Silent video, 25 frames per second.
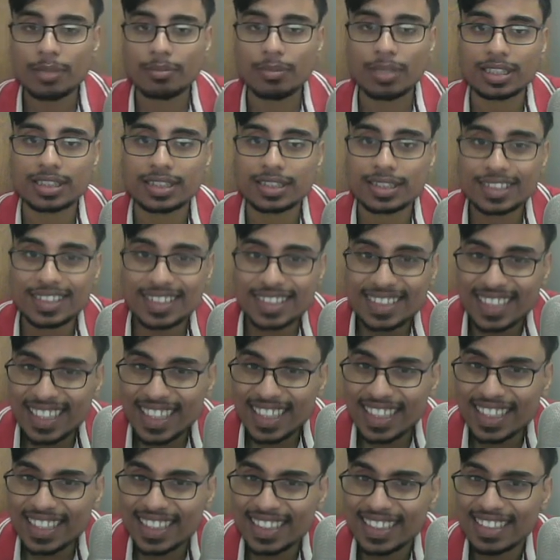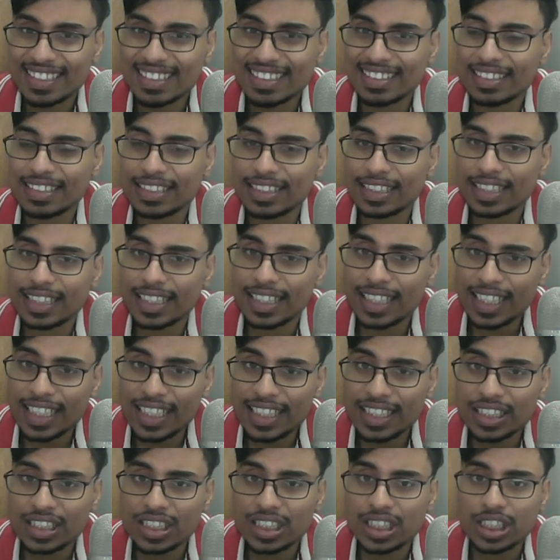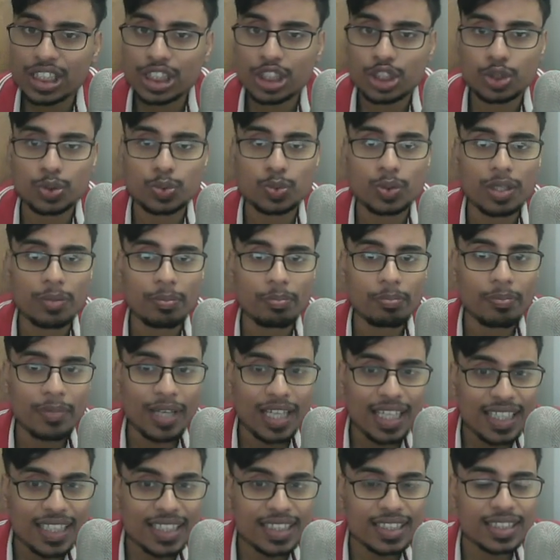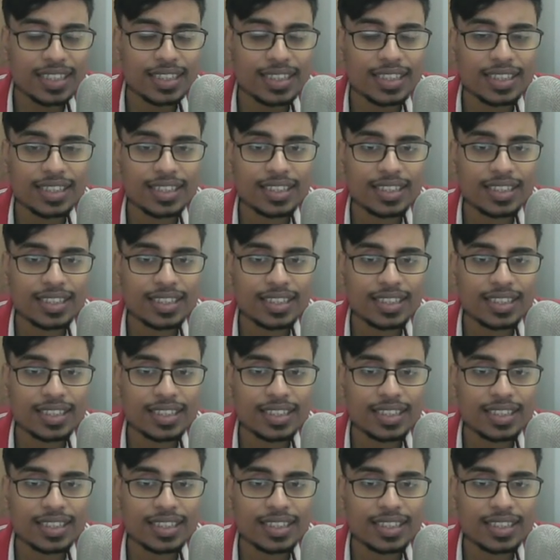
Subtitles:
but still it led to a mate.